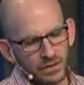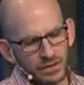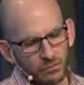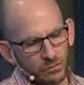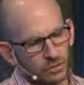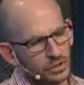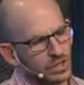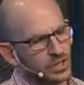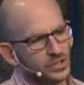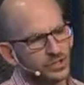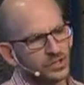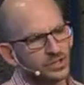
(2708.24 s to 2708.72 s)

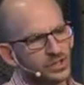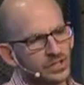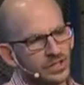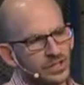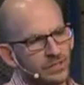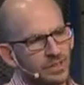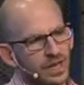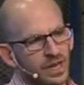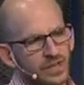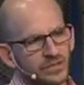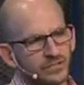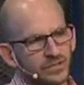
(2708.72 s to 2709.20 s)
reduction in the
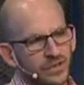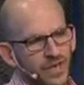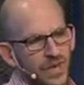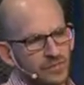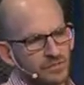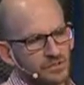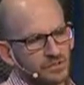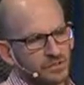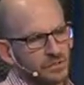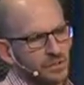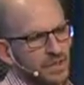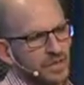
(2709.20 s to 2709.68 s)
amount of
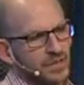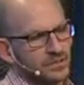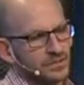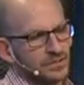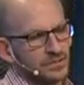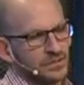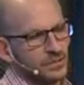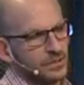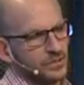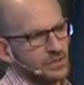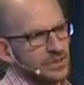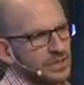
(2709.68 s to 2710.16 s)
time
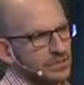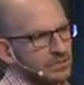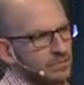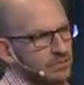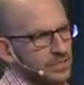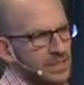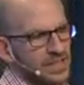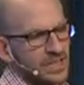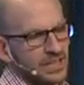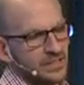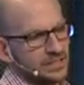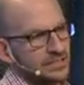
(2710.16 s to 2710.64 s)
spent doing
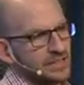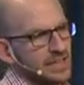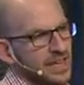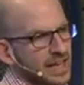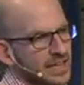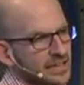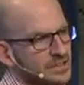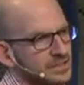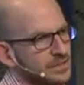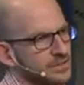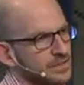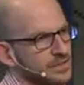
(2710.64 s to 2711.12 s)
menial
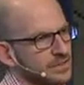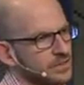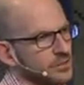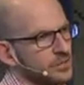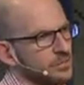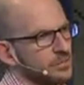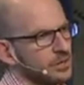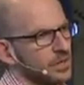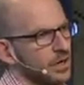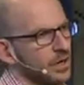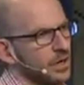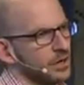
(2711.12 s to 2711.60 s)
tasks that
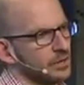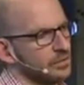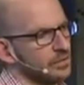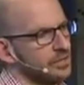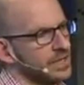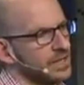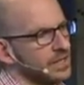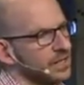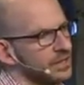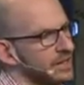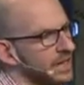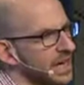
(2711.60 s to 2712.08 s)
could be
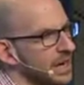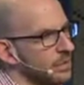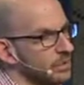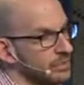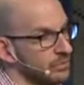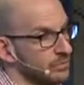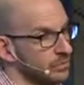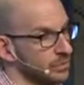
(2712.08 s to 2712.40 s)
automated. Now we're